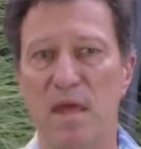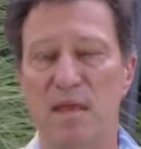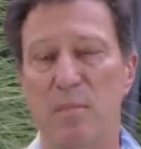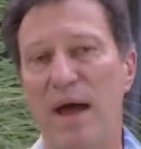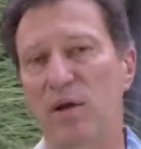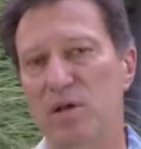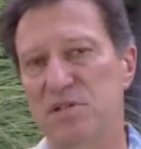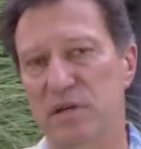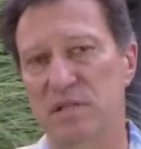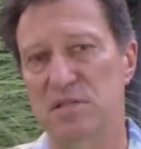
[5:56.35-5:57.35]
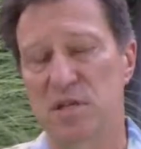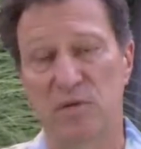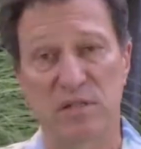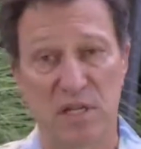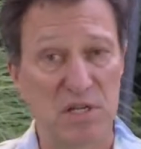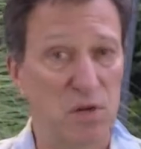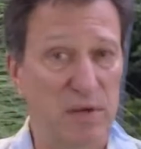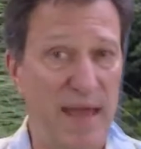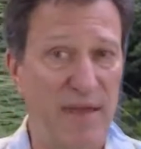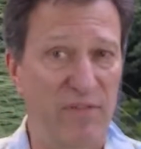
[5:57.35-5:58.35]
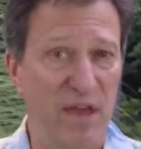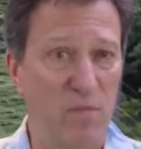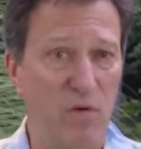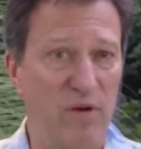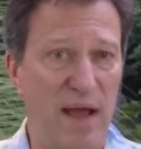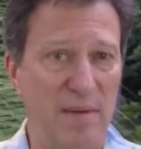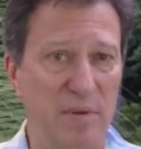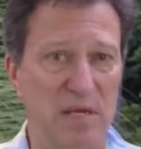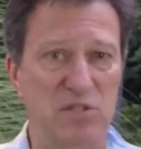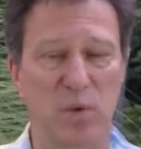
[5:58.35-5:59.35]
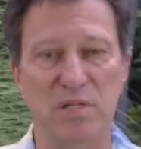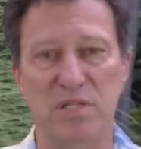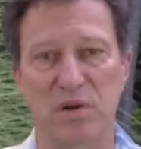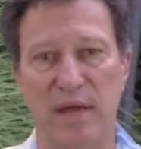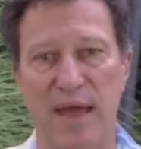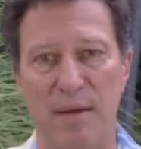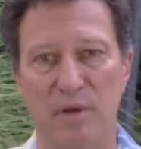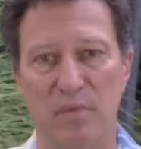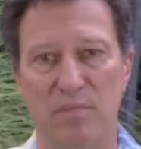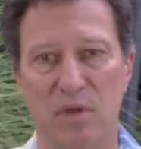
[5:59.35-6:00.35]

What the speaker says: You might also consider a digital KVM over IP switch in your cabinet.